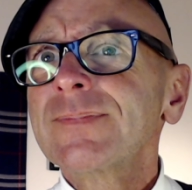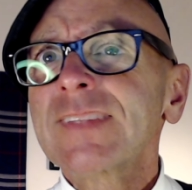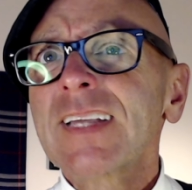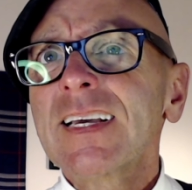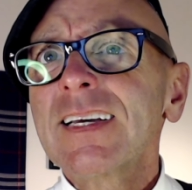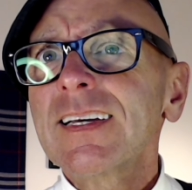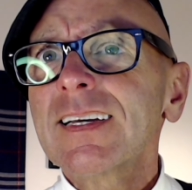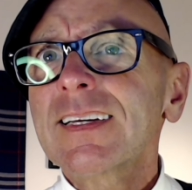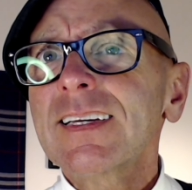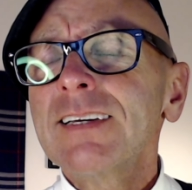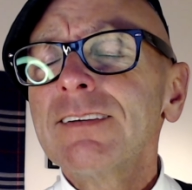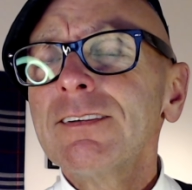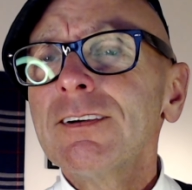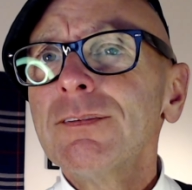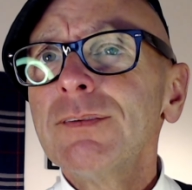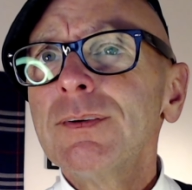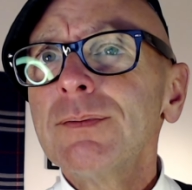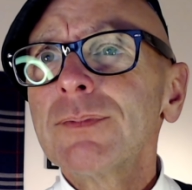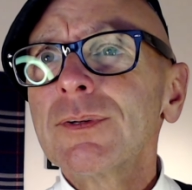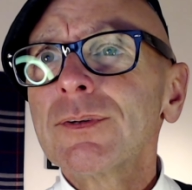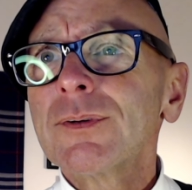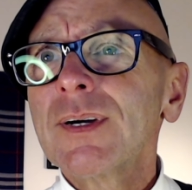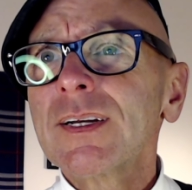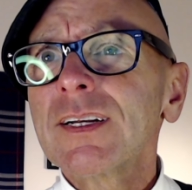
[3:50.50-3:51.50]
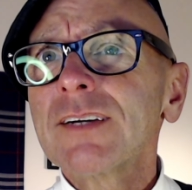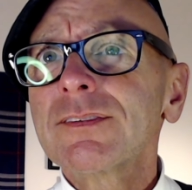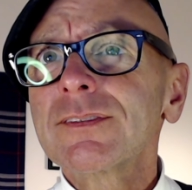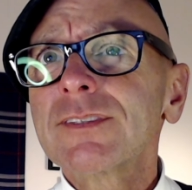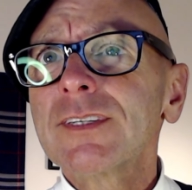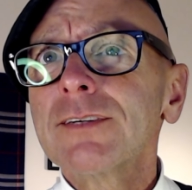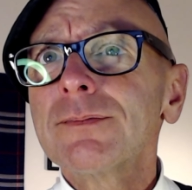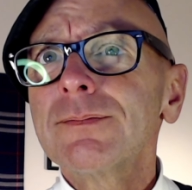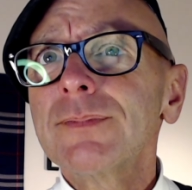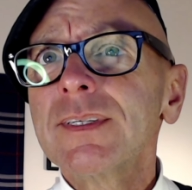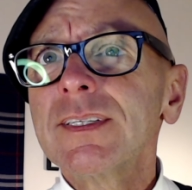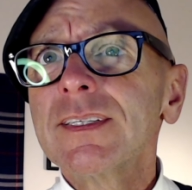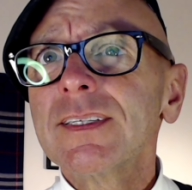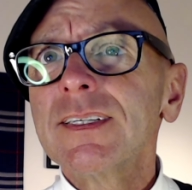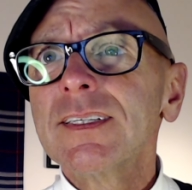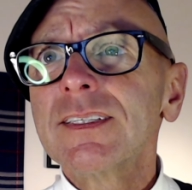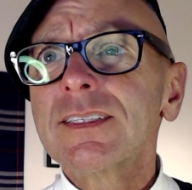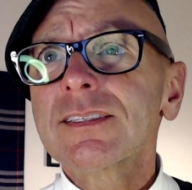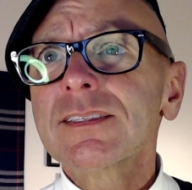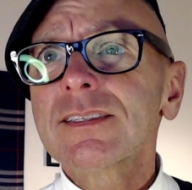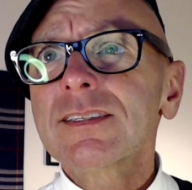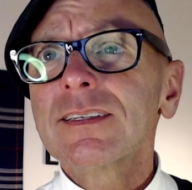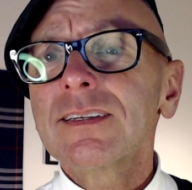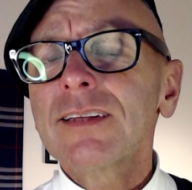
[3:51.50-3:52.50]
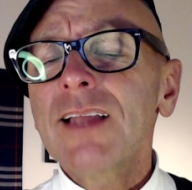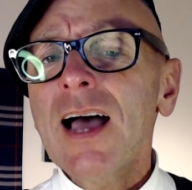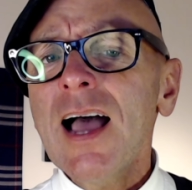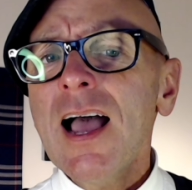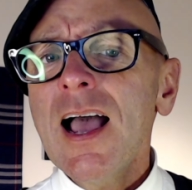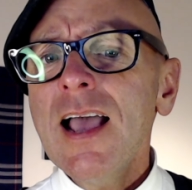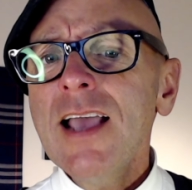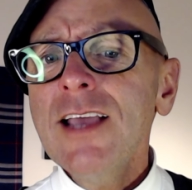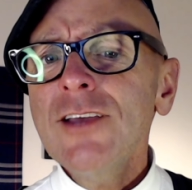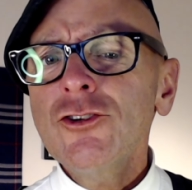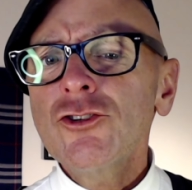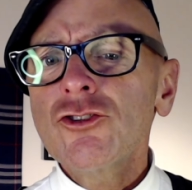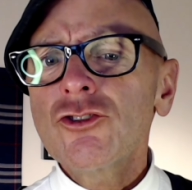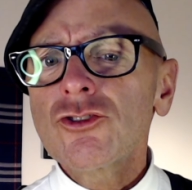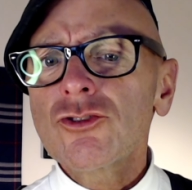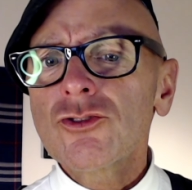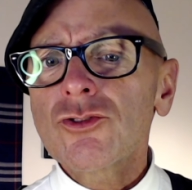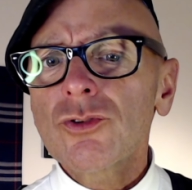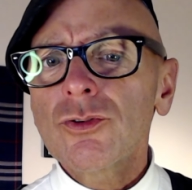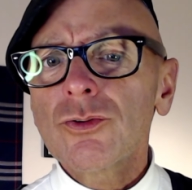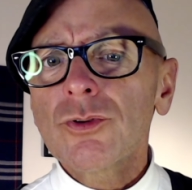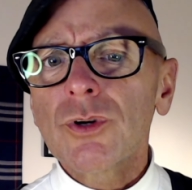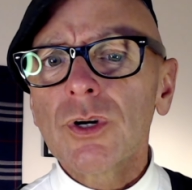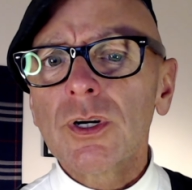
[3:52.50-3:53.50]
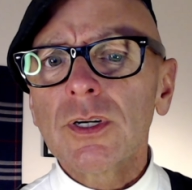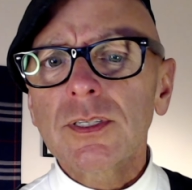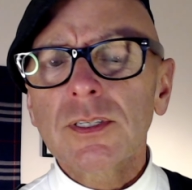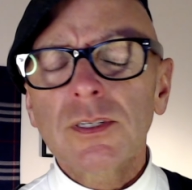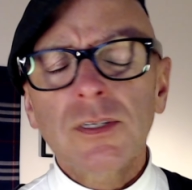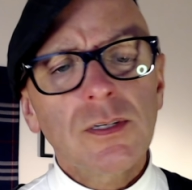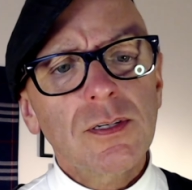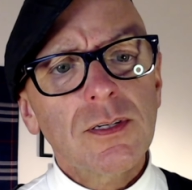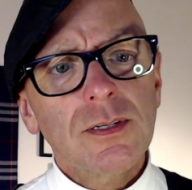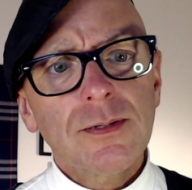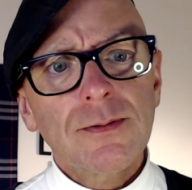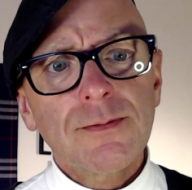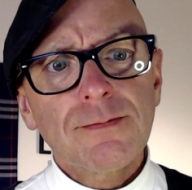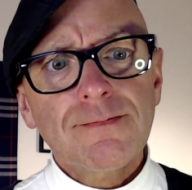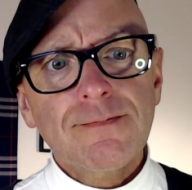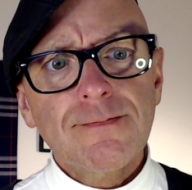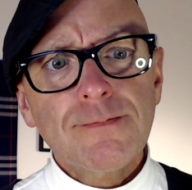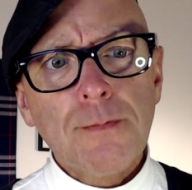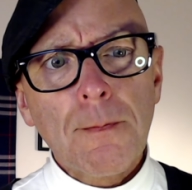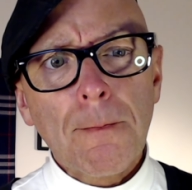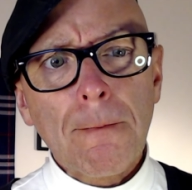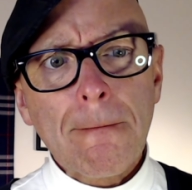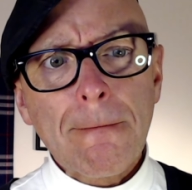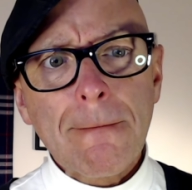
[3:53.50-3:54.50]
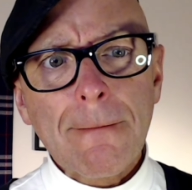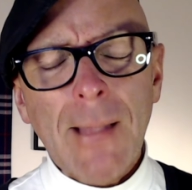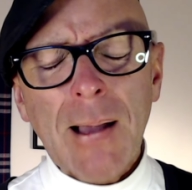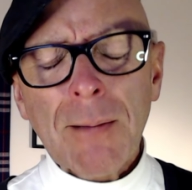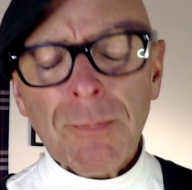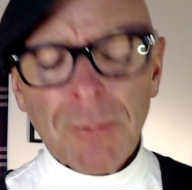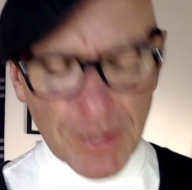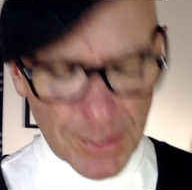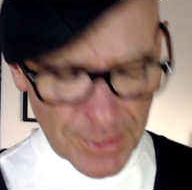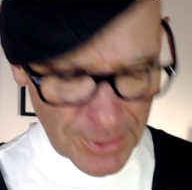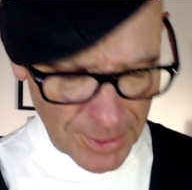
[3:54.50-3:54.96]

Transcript: I can't remember right off the top of my head. Sly Sort. I'm going to